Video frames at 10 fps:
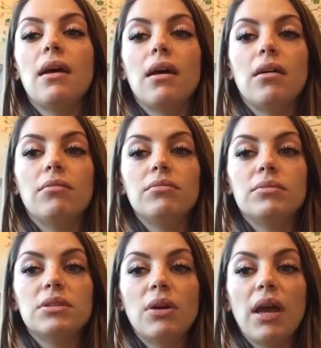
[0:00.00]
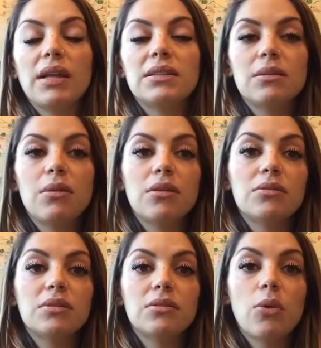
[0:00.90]
So I had some of
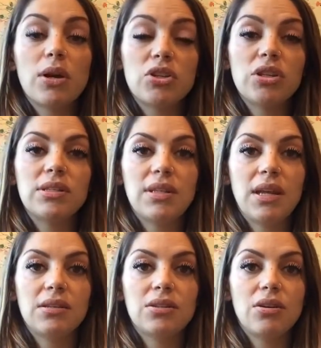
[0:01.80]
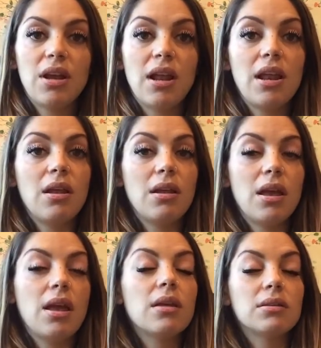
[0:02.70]
those questions answered, and
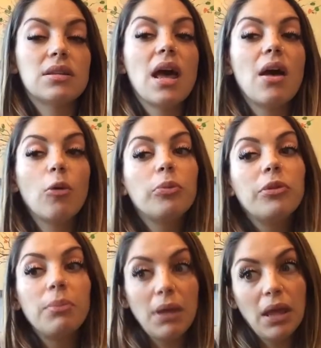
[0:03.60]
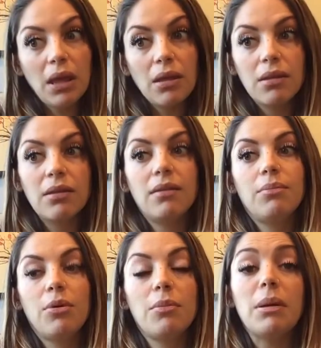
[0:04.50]
it's helped me
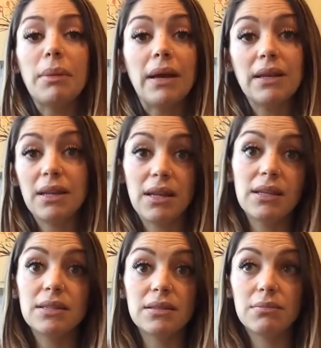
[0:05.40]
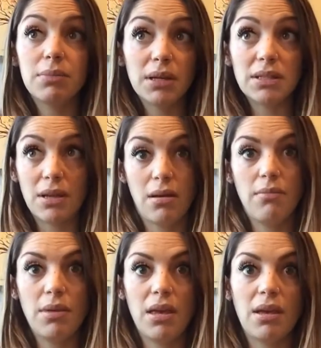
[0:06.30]
put my mind at ease big
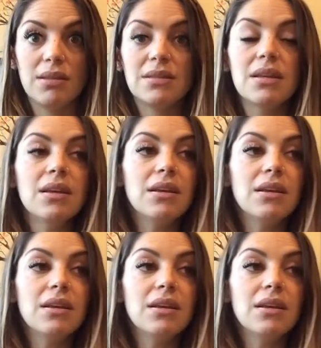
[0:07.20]
time, because